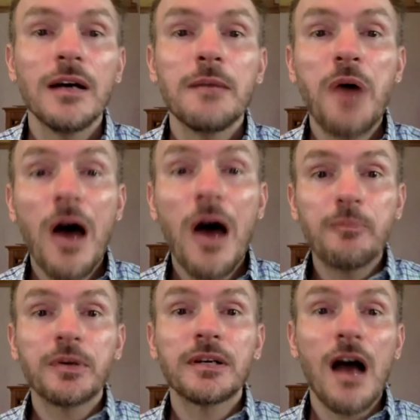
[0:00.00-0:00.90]

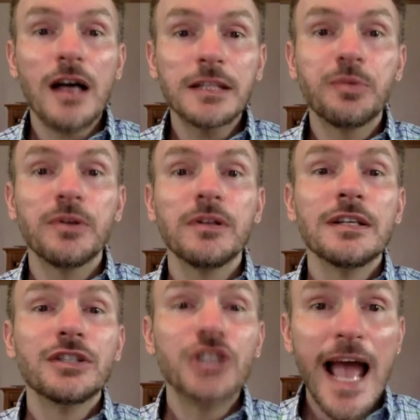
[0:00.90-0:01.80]
pop, gospel,
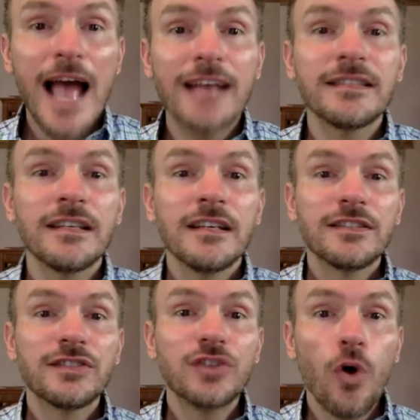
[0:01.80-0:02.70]
jazz,
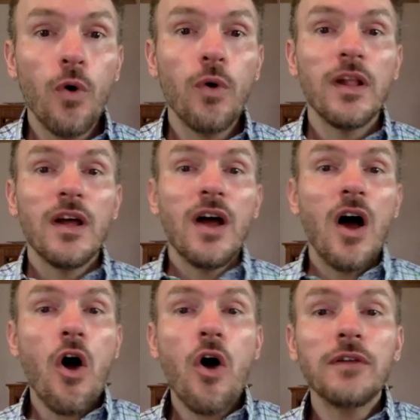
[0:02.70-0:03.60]
soul.
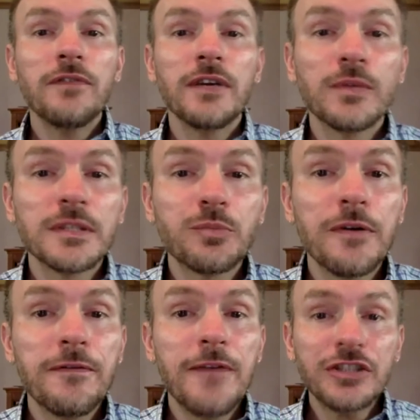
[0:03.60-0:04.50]
All of it was
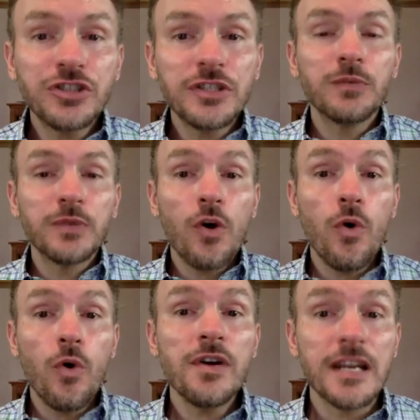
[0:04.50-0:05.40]
professionally
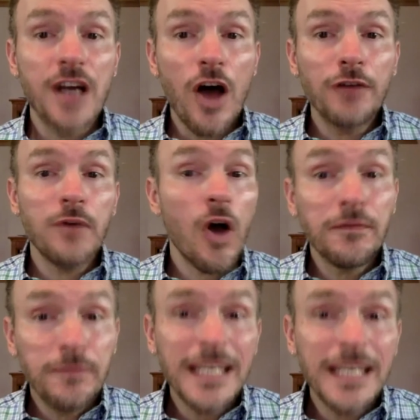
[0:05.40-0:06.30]
recorded
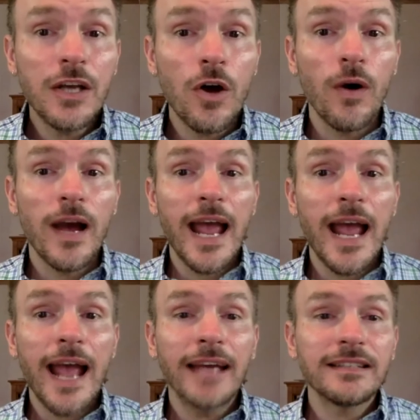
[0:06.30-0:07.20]
on video,
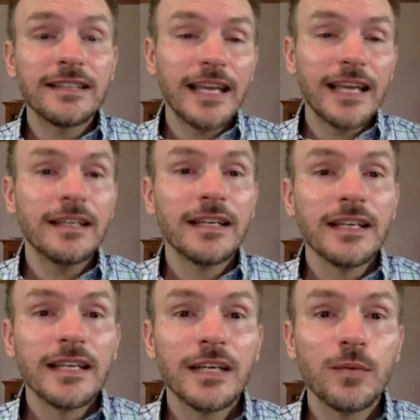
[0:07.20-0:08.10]
and then
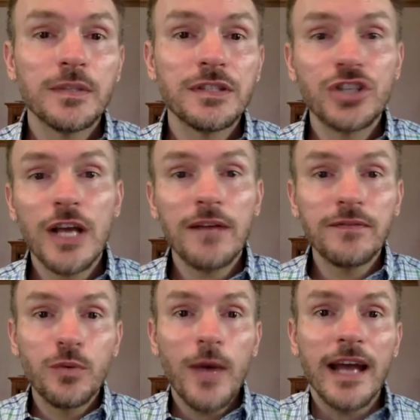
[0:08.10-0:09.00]
it was
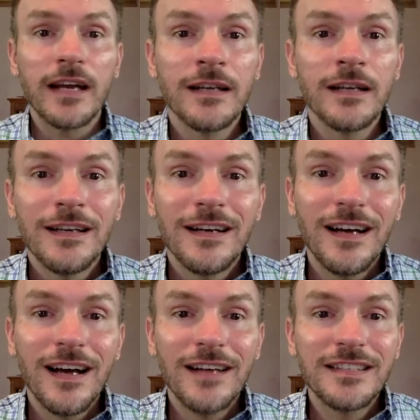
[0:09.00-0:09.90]
shelved away
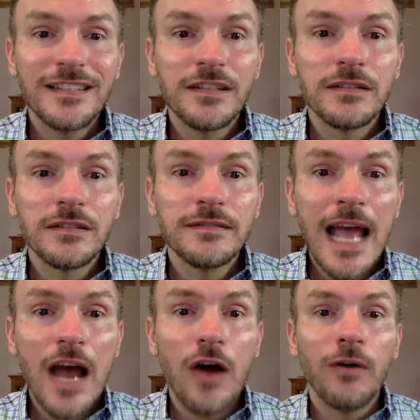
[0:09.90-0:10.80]
until
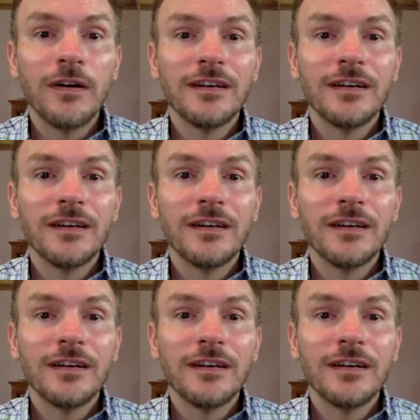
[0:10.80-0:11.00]
now.